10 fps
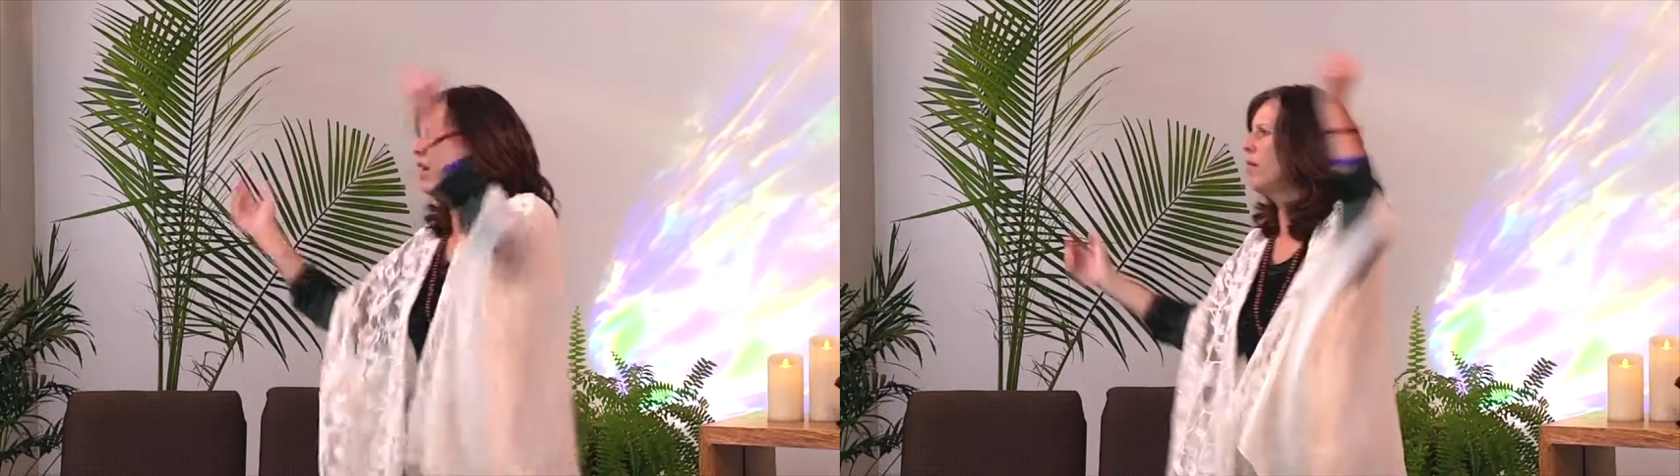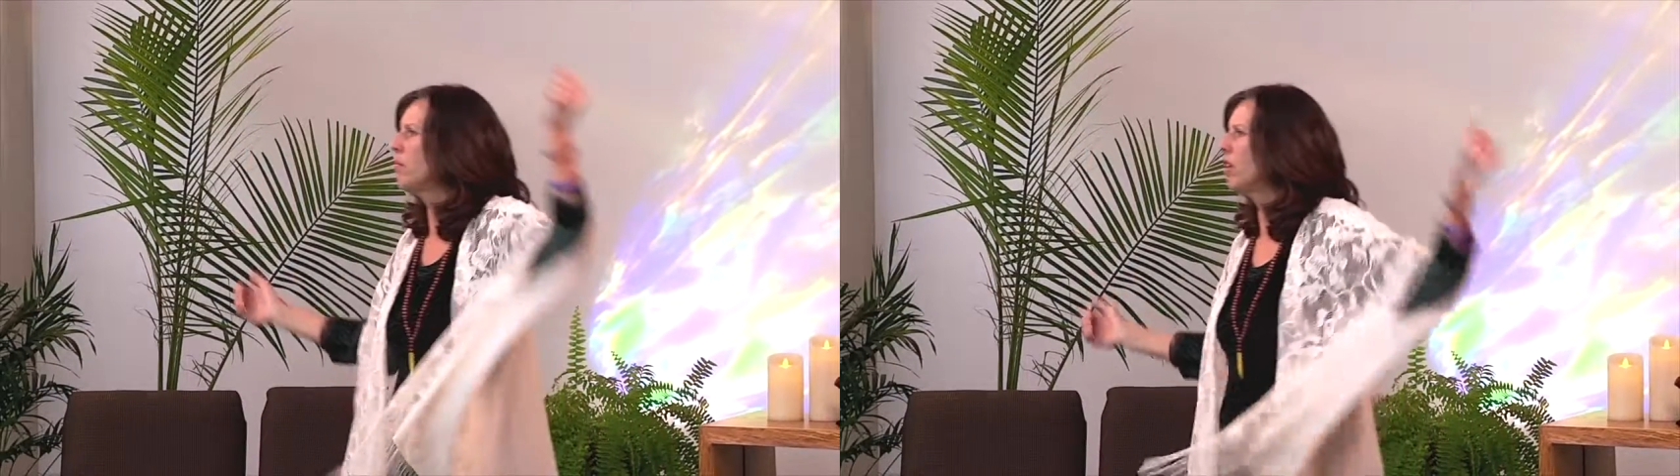
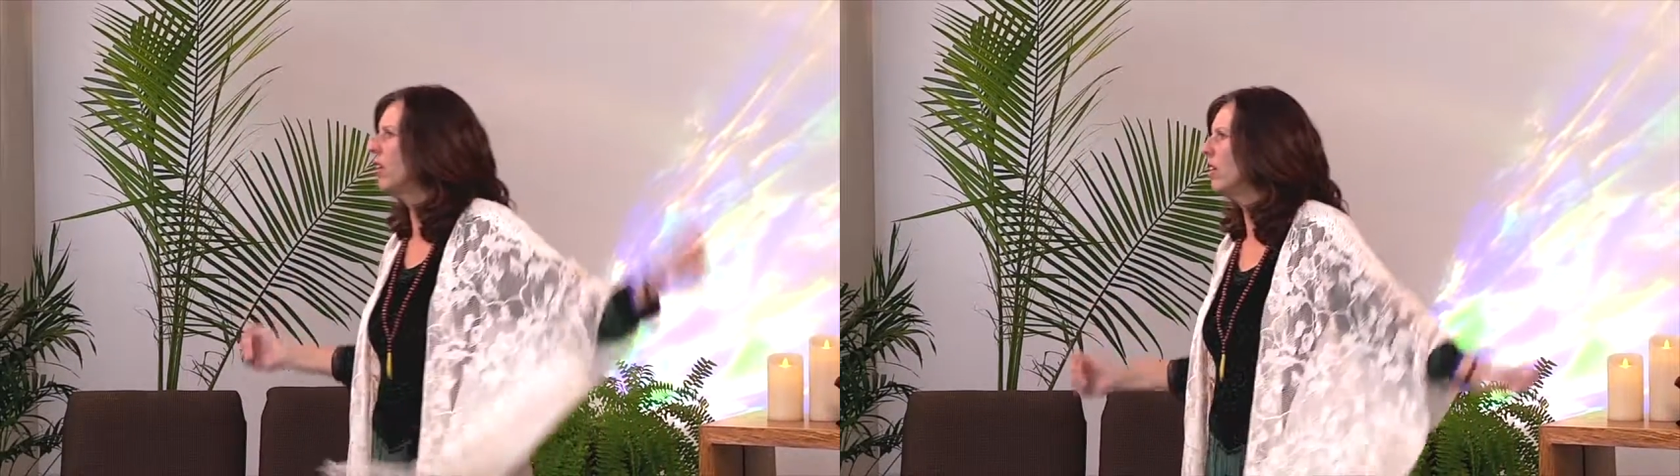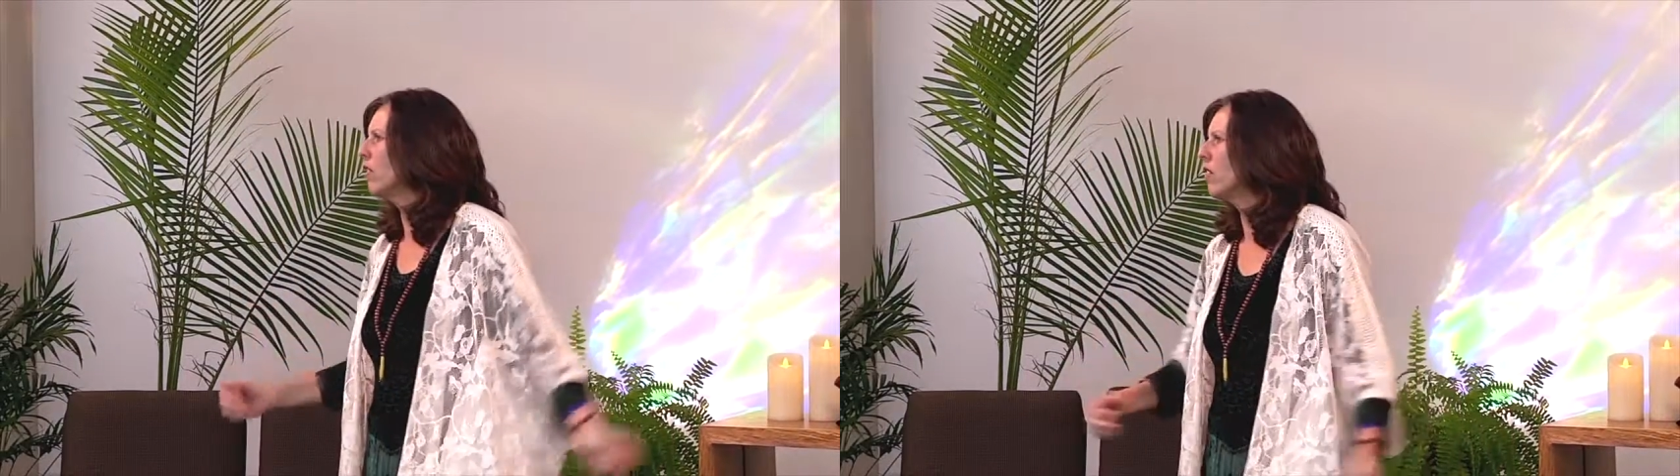temp
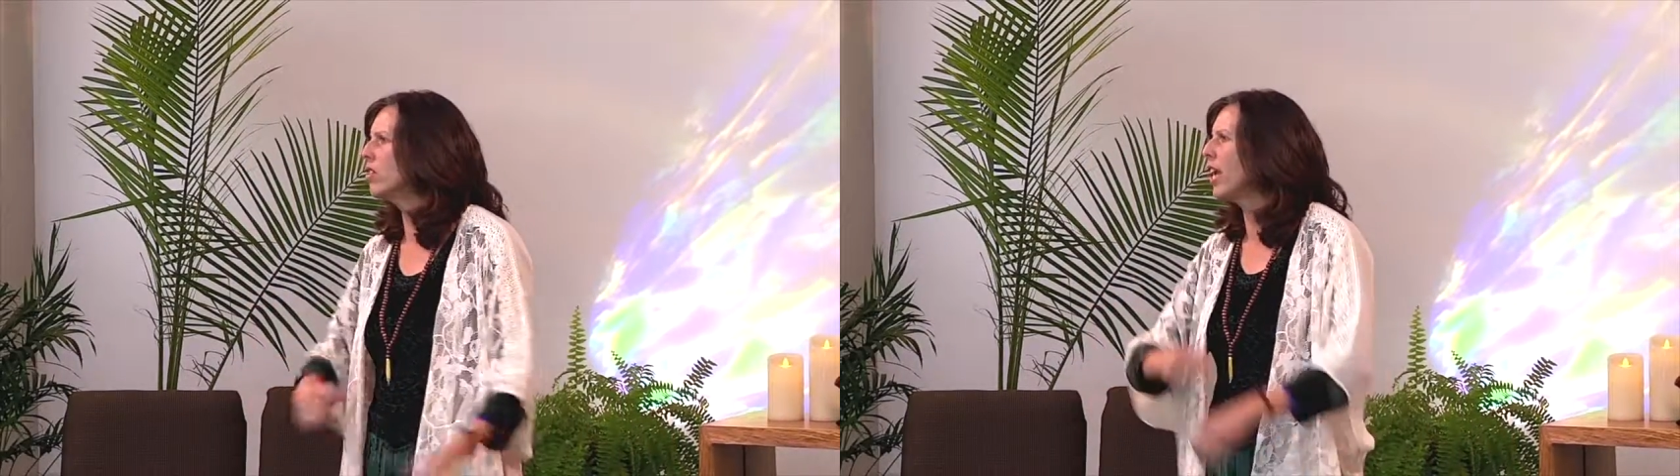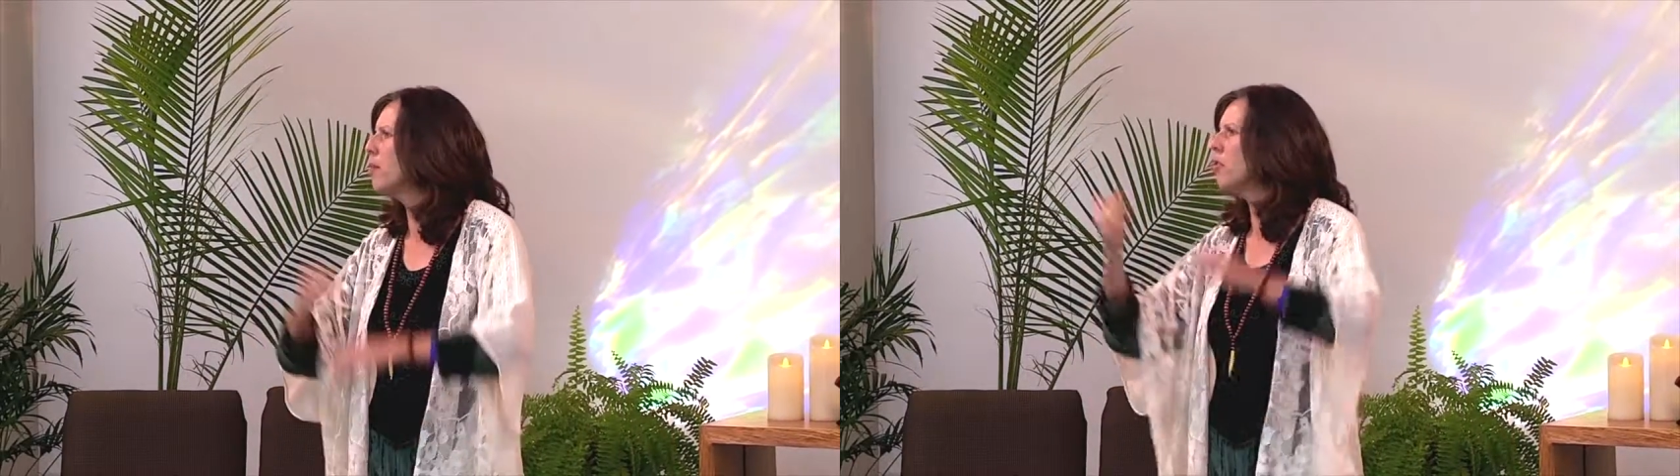the, the
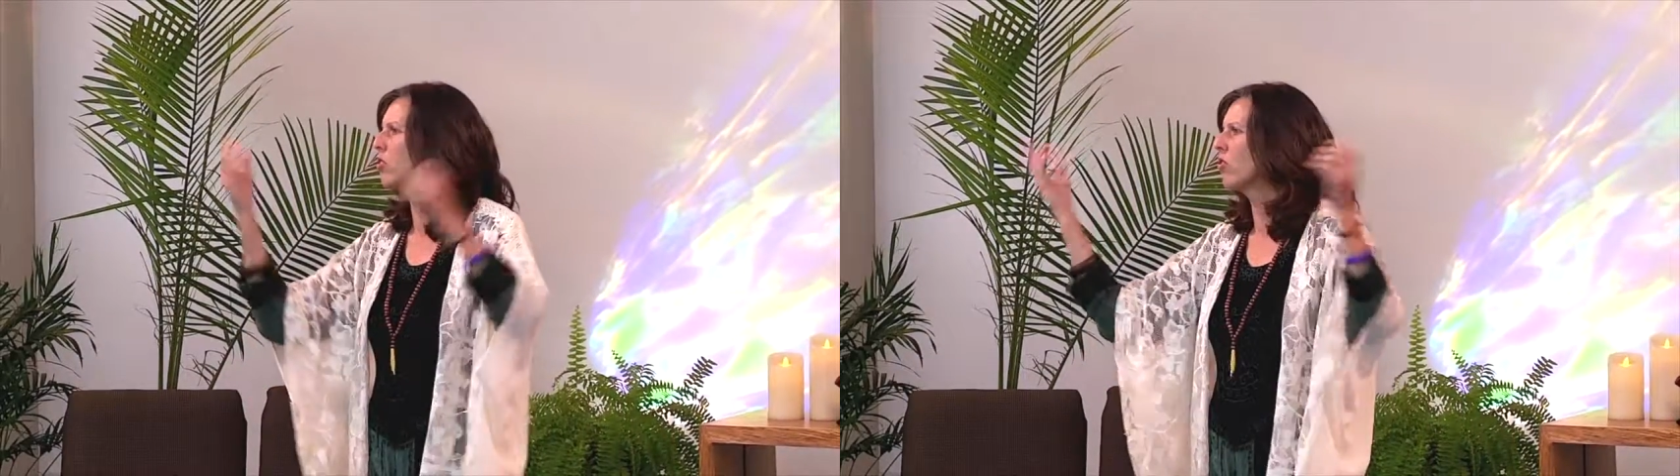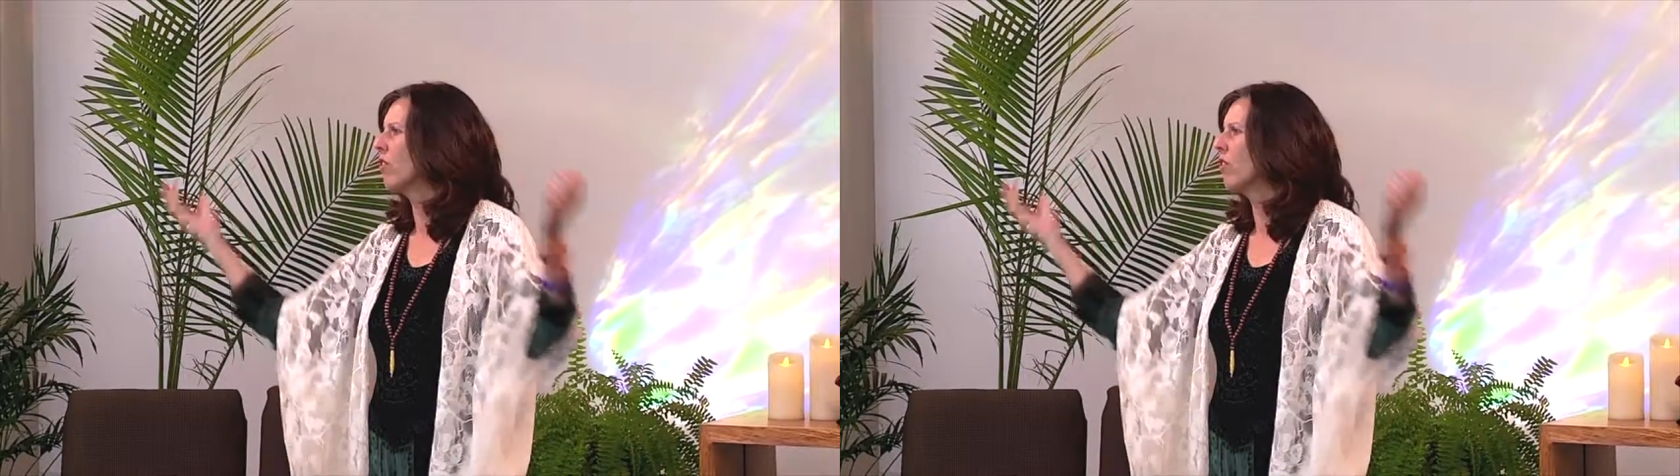tables